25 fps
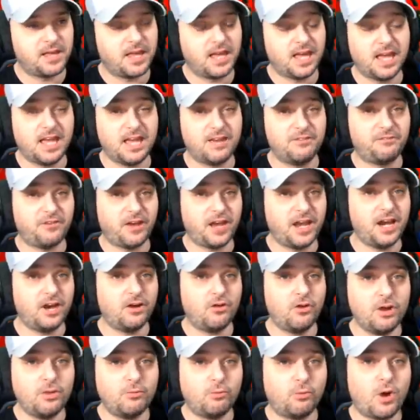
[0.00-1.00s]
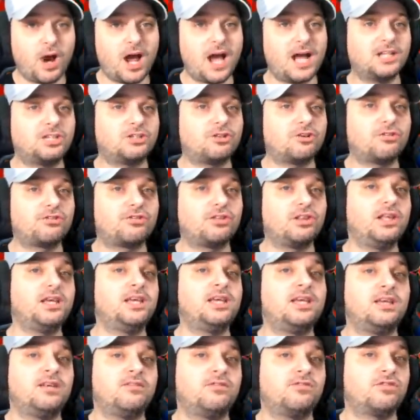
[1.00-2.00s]
If Aaron Rodgers
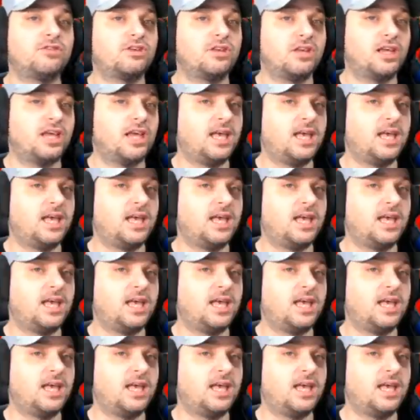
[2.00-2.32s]
leaves,